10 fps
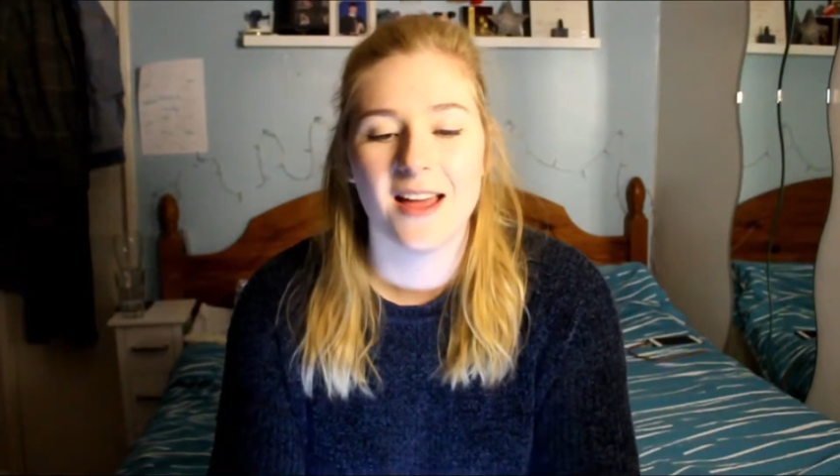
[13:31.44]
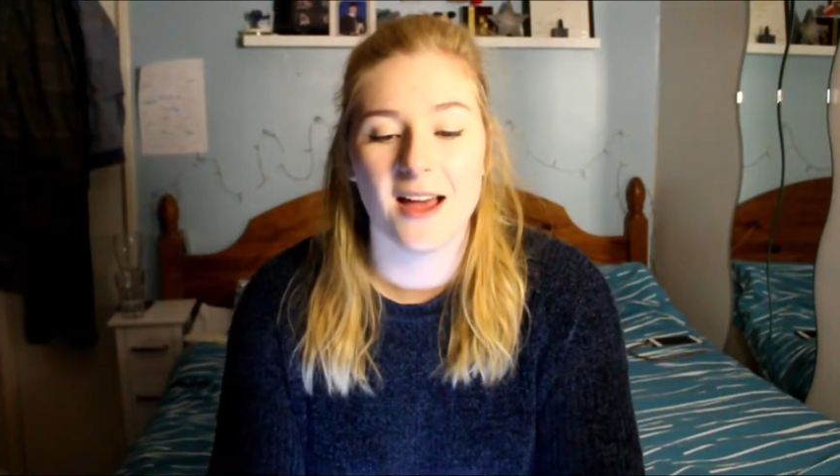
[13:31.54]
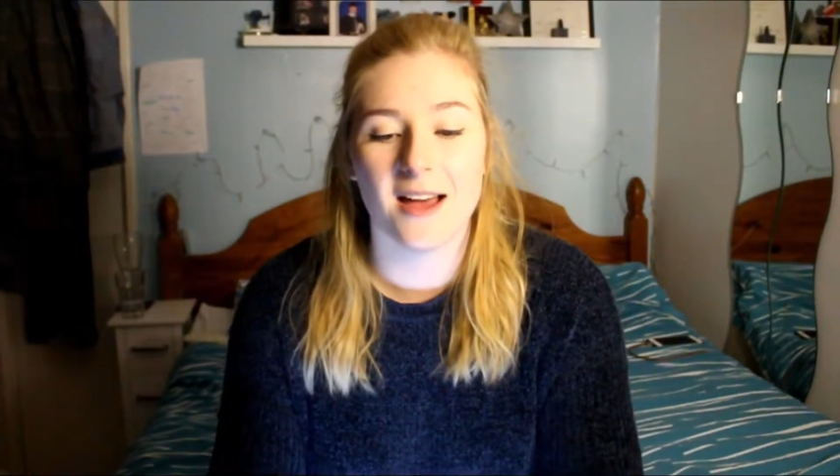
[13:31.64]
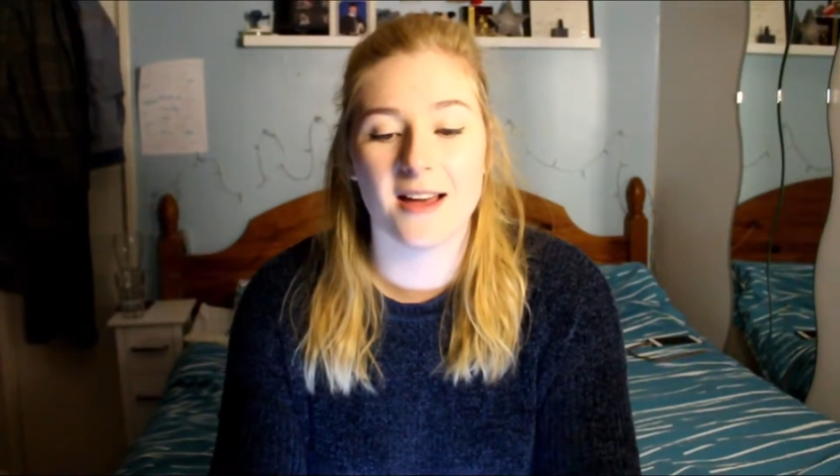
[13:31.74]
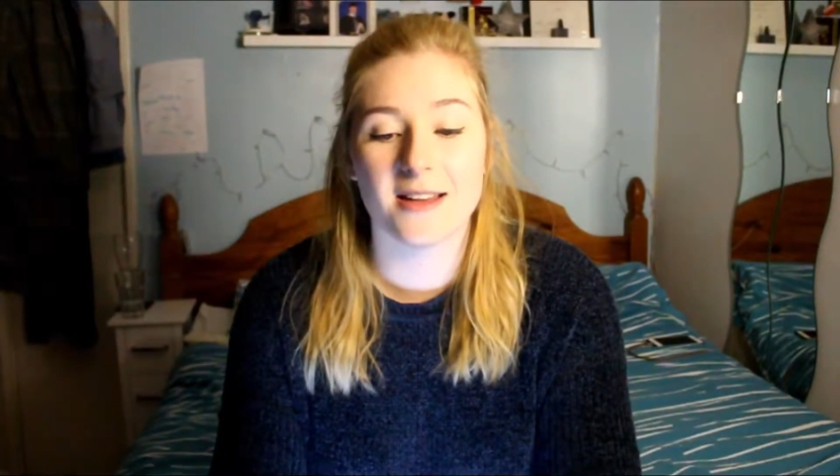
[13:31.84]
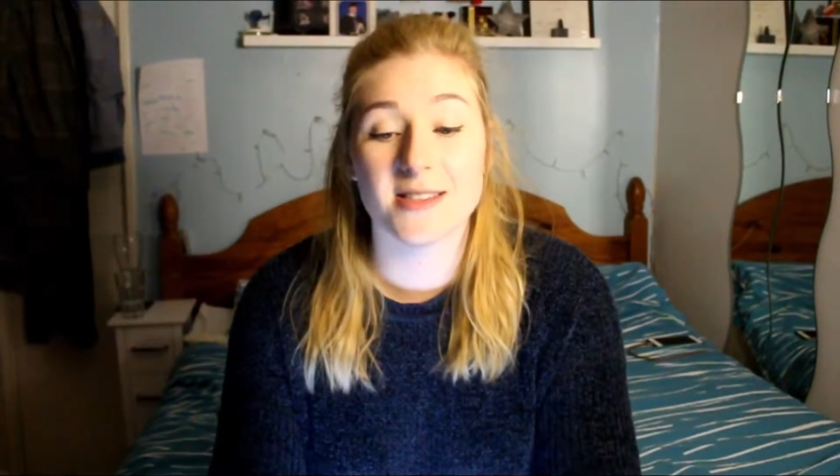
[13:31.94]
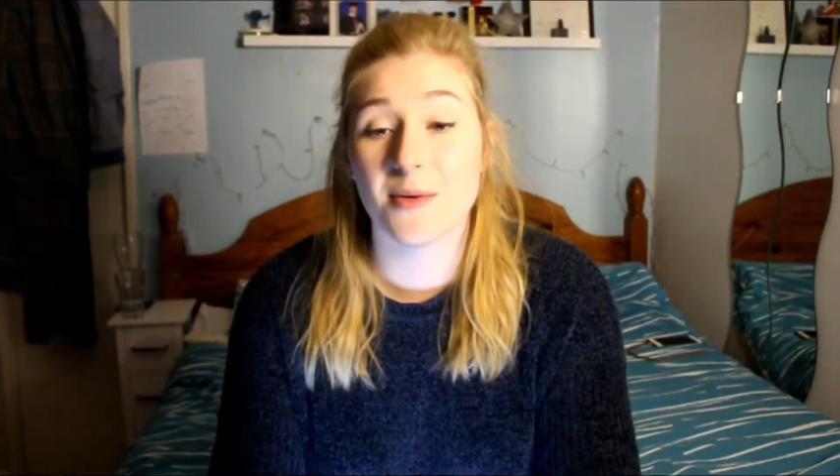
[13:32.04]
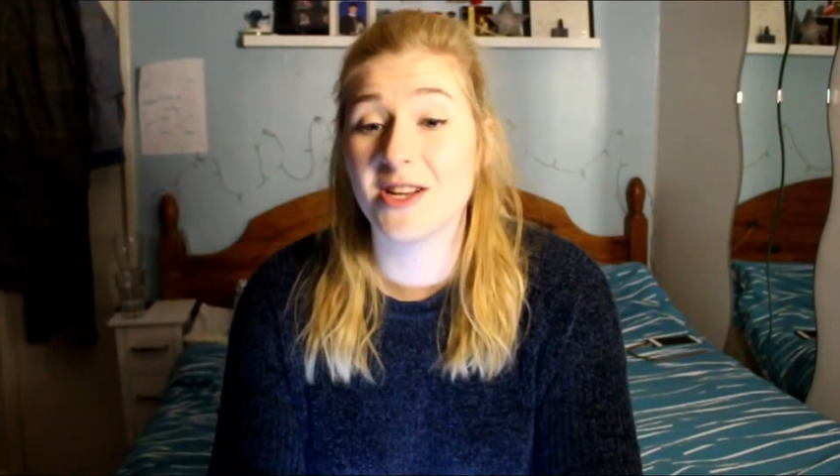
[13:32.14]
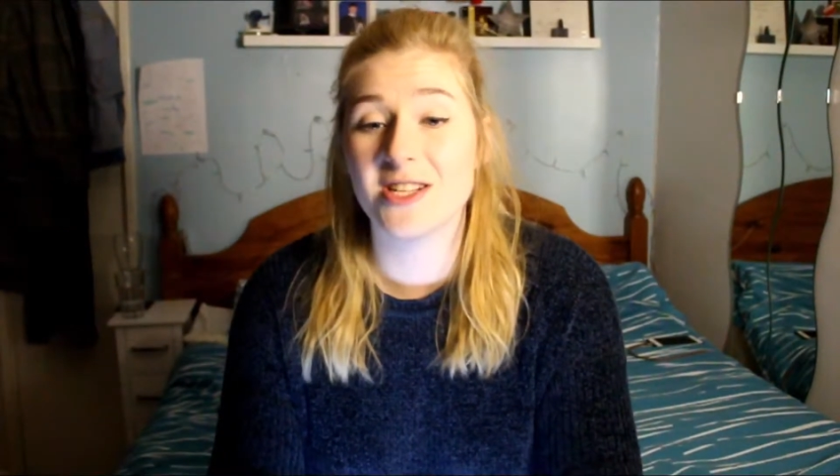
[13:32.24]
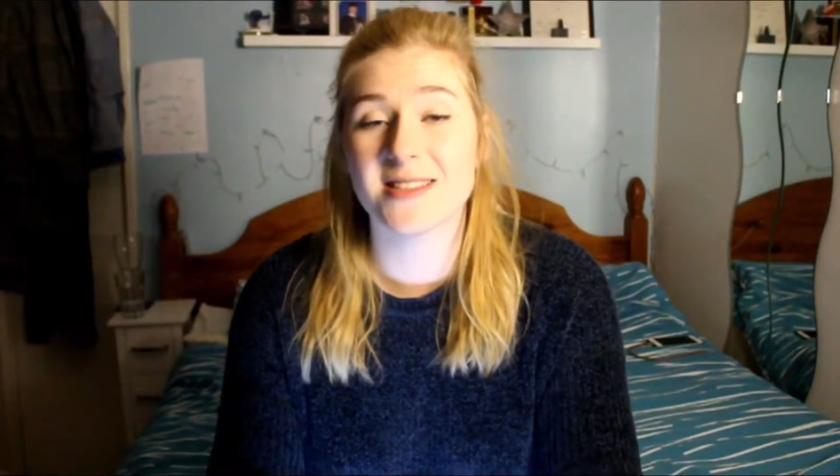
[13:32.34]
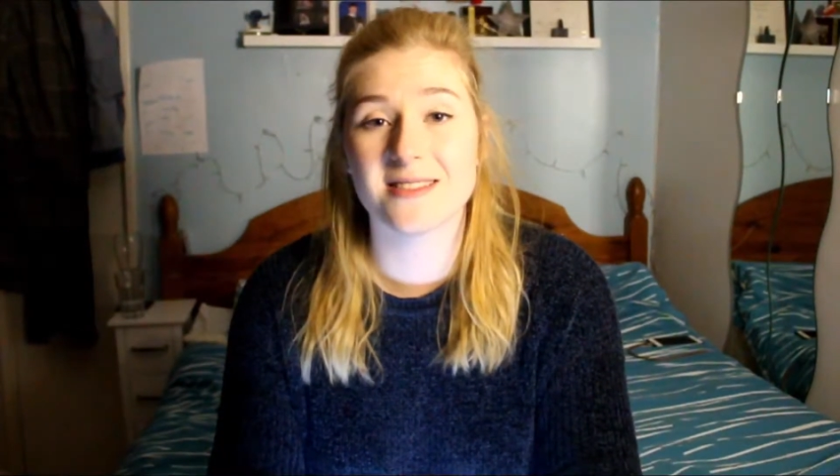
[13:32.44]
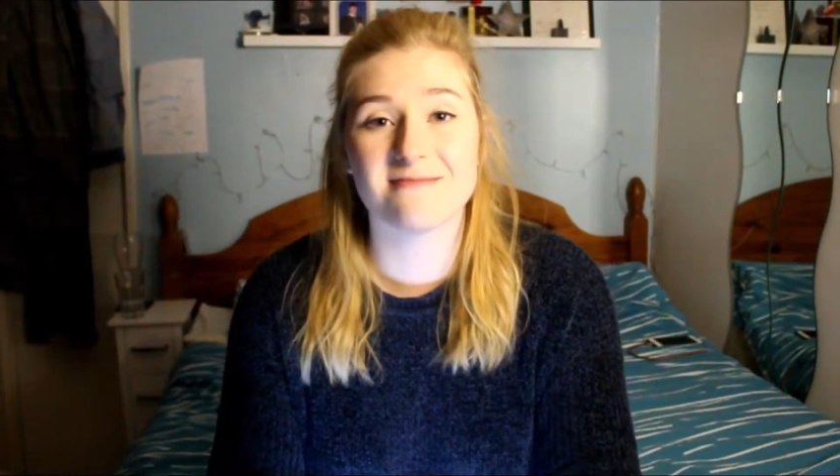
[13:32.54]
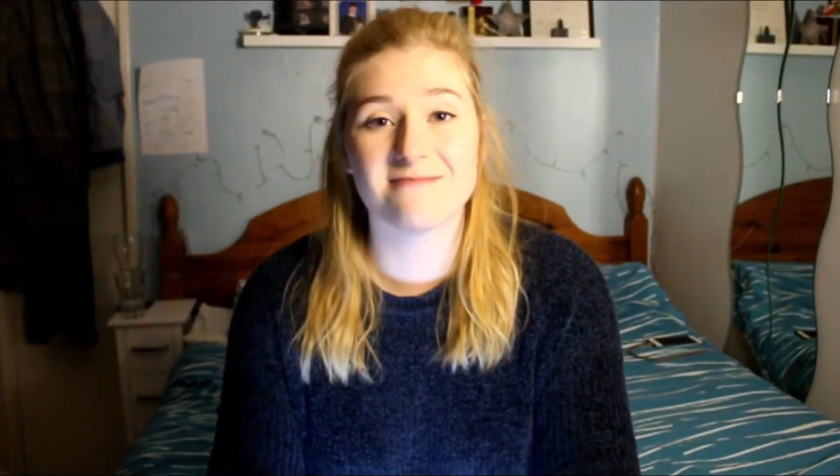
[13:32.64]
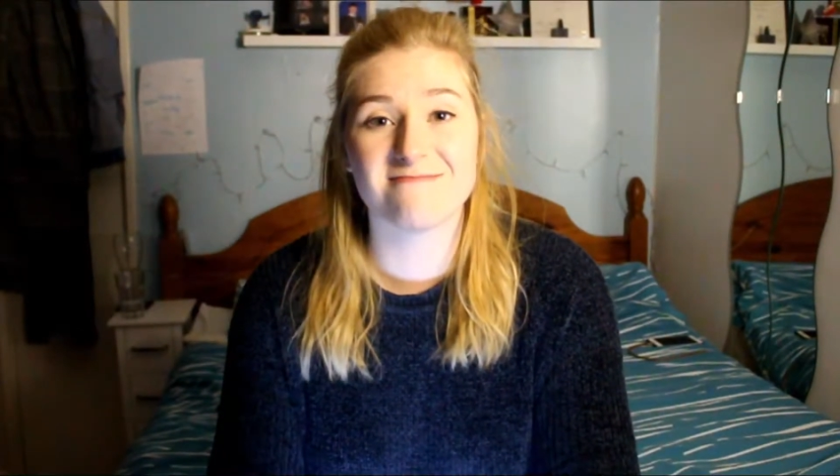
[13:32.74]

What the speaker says: So I just